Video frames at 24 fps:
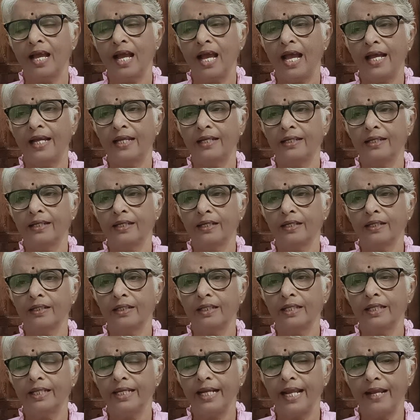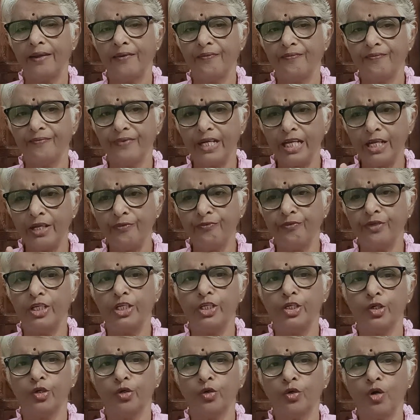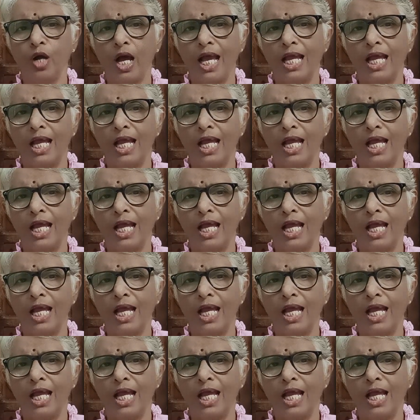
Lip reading: and in every video